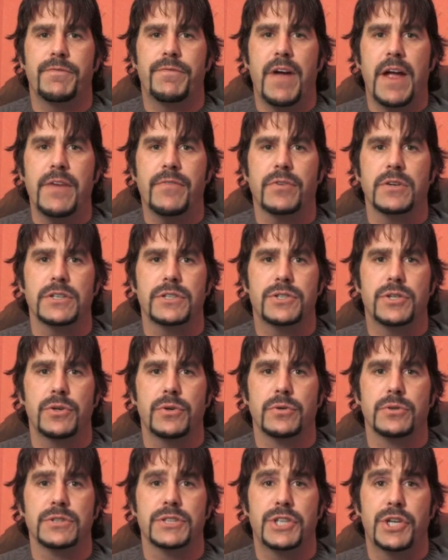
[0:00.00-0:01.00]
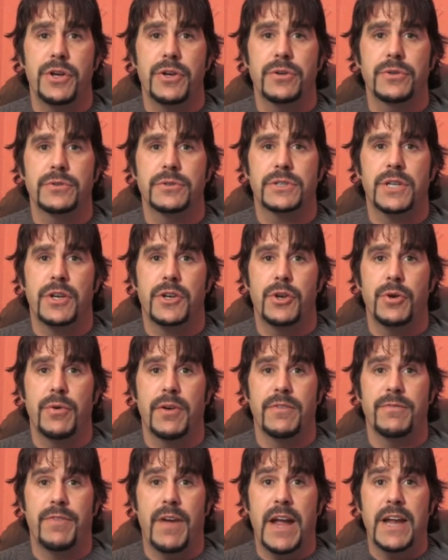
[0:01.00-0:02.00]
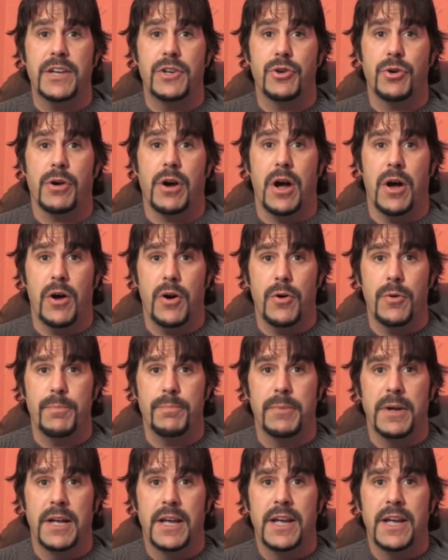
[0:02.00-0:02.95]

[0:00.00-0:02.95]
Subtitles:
Favorite tools used to invade your home